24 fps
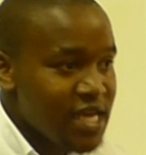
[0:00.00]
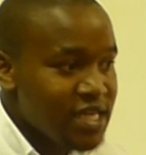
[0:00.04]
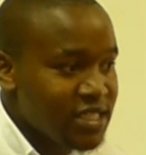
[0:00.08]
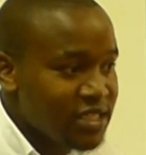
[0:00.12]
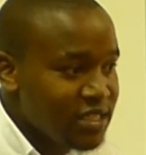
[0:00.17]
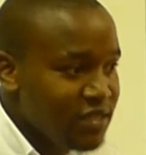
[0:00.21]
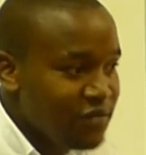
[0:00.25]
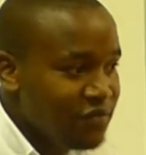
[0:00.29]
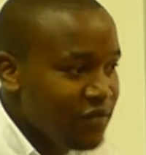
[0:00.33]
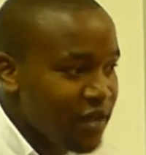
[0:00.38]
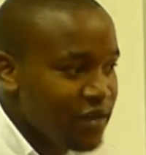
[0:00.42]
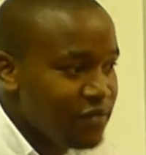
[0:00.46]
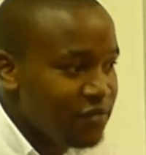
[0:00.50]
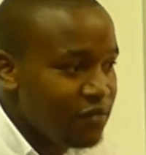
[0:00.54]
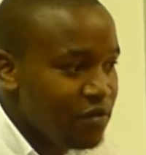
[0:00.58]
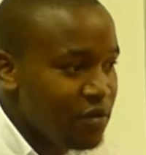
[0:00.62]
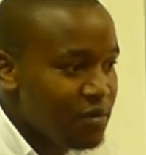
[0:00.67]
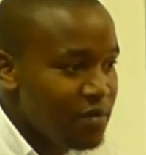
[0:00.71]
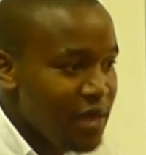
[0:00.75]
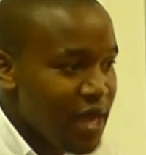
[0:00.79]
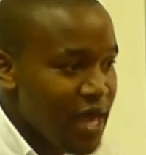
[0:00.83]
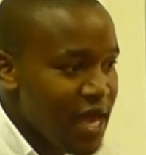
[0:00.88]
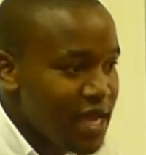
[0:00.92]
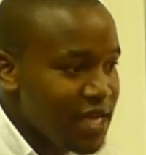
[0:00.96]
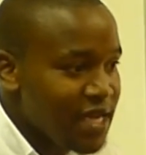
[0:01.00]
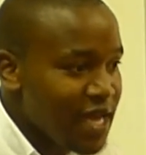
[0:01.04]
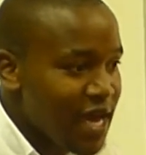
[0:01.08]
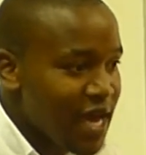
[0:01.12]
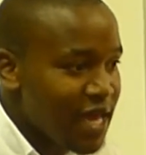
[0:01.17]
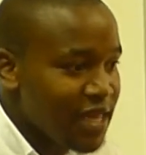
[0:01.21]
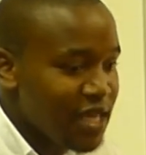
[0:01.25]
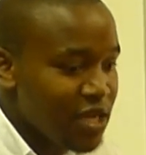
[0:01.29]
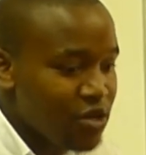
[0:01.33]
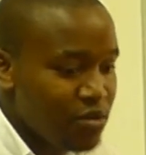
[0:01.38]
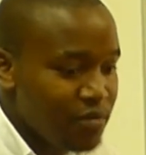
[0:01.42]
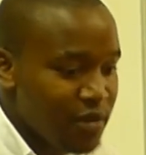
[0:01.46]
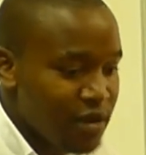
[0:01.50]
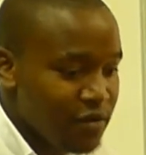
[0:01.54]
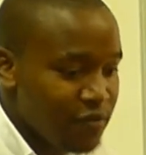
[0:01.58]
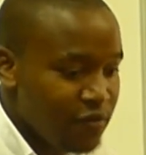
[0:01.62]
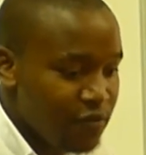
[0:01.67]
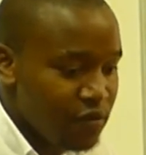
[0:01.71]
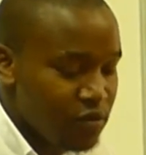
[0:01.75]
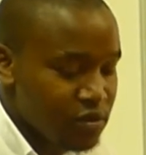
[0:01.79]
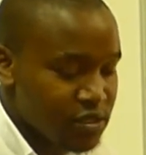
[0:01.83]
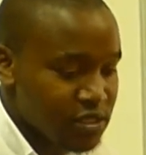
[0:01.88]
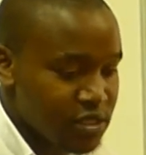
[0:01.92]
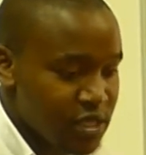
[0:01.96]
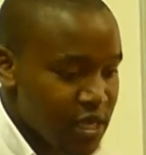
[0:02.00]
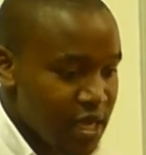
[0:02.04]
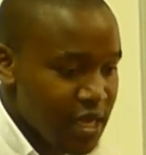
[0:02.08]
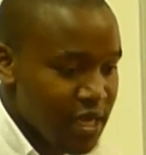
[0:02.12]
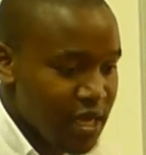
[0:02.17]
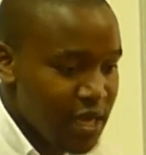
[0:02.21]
is different from any other normal force.